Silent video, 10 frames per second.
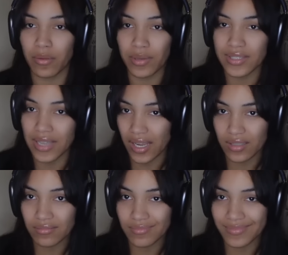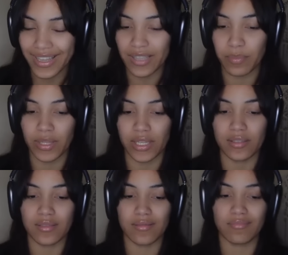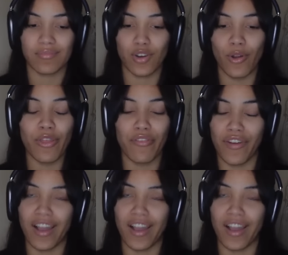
Are we 10? Like, please. Girl the fuck